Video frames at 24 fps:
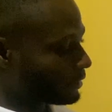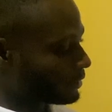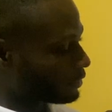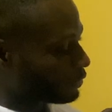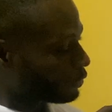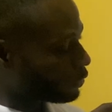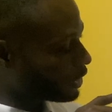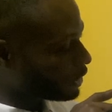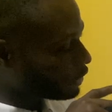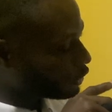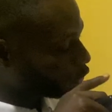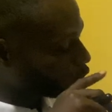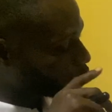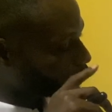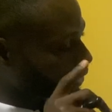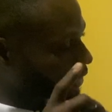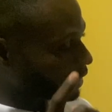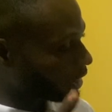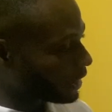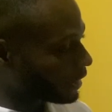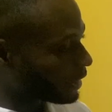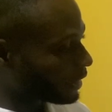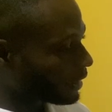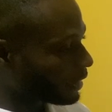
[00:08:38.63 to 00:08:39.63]
going to
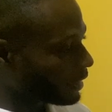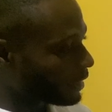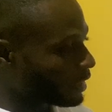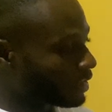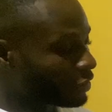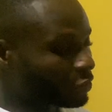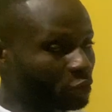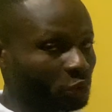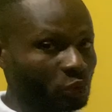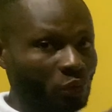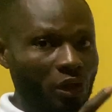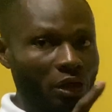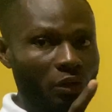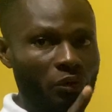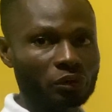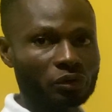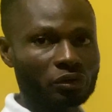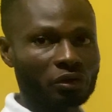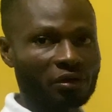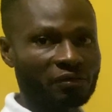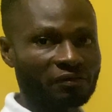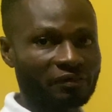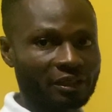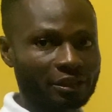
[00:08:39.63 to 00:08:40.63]
take a square root
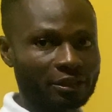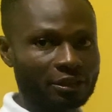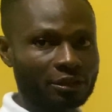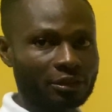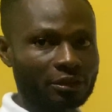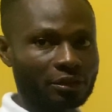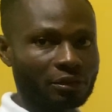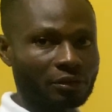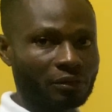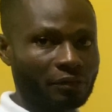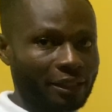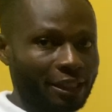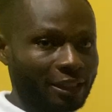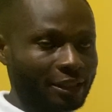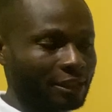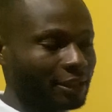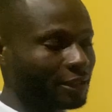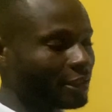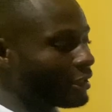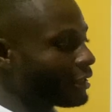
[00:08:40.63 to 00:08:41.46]
of it, right?